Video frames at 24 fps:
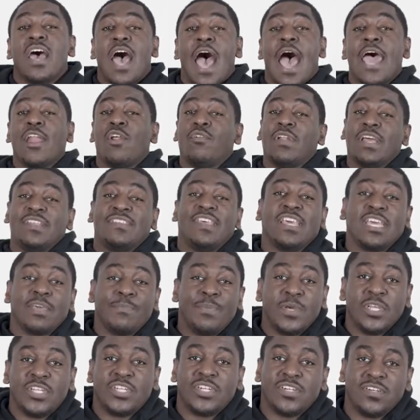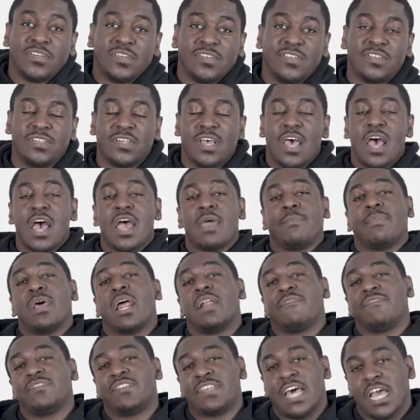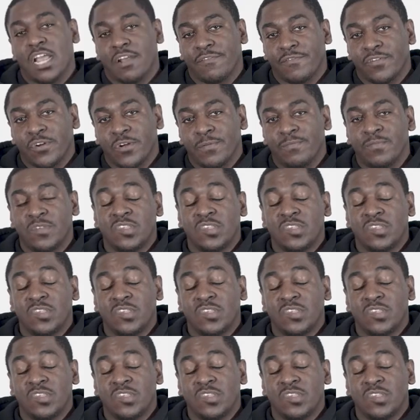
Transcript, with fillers: I don't like taking pictures. I'm not a photographer.